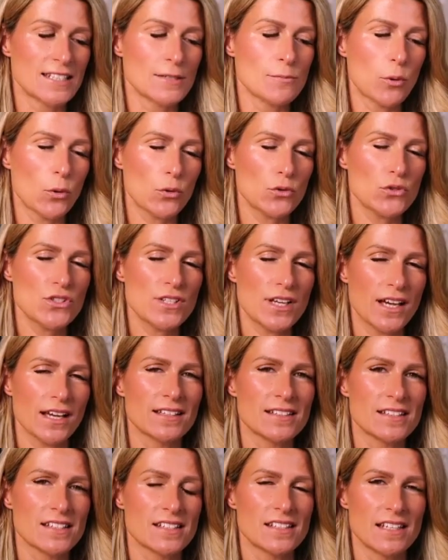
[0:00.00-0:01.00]
it's important to
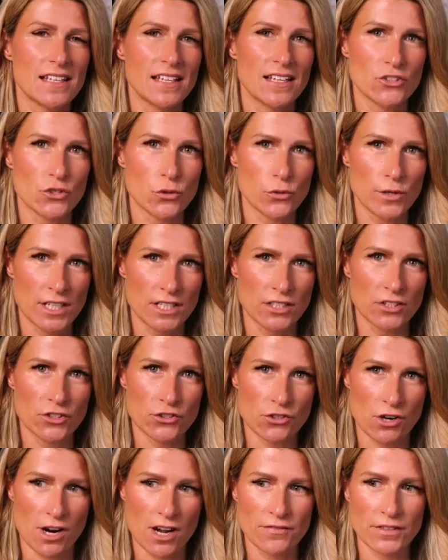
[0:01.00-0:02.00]
understand your inner
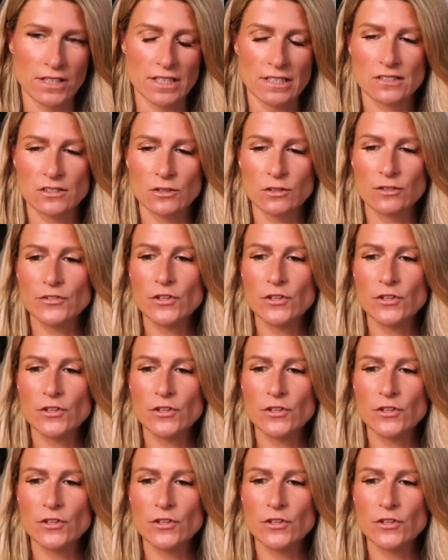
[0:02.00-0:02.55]
driver. So